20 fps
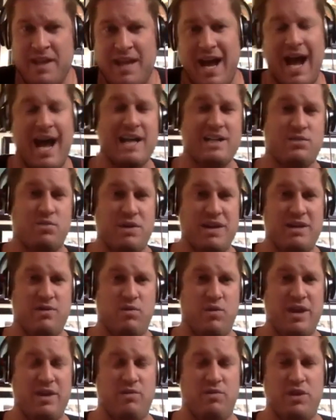guys,
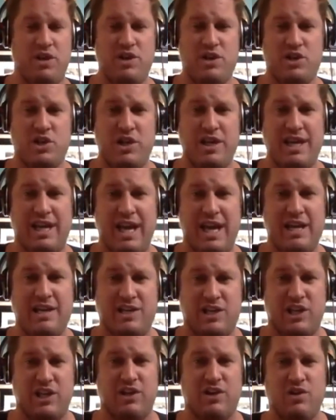we, we usually
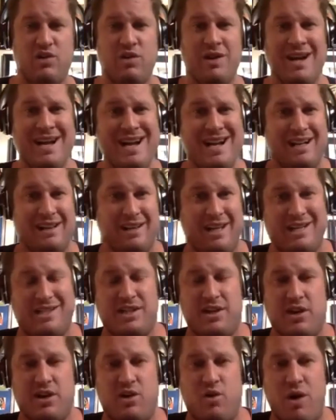get to
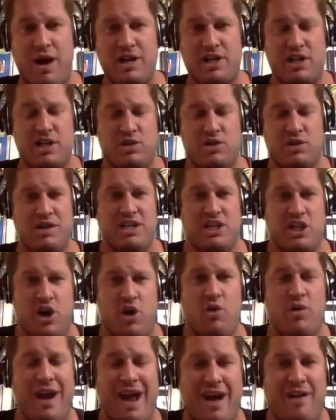listener questions. We
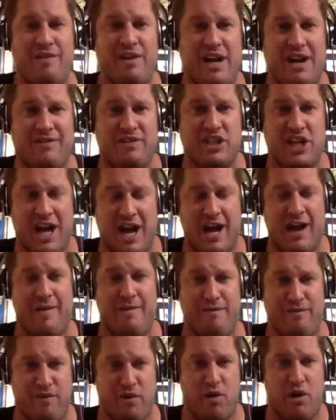don't have enough
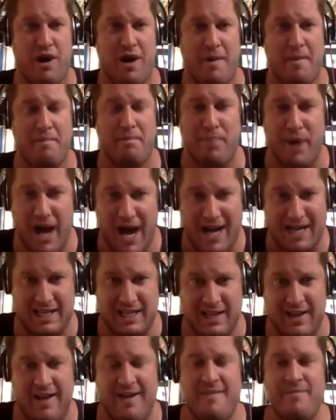time for it,
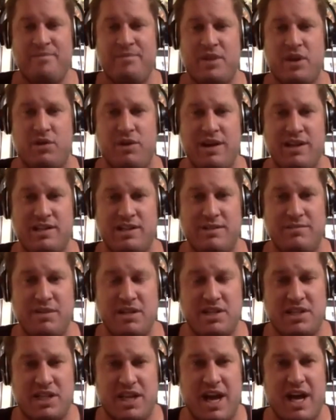but there is some
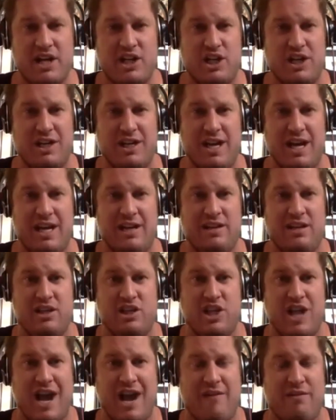discussion in the
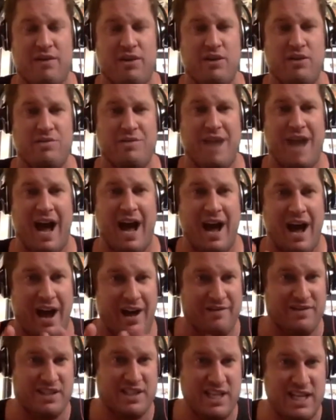chat room. I,
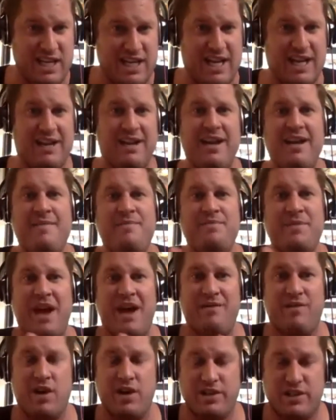I've seen it.
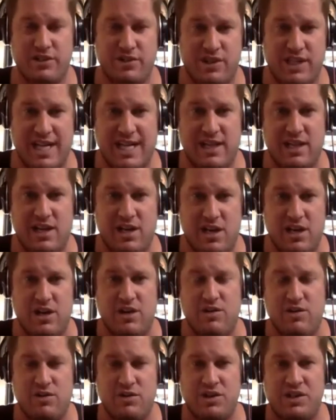I've also seen the
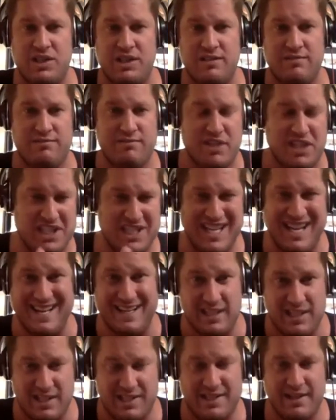news
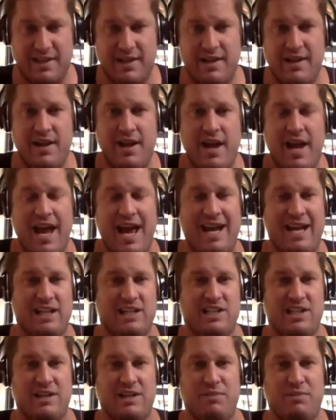since
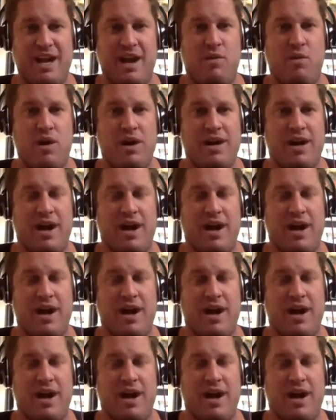and it's something I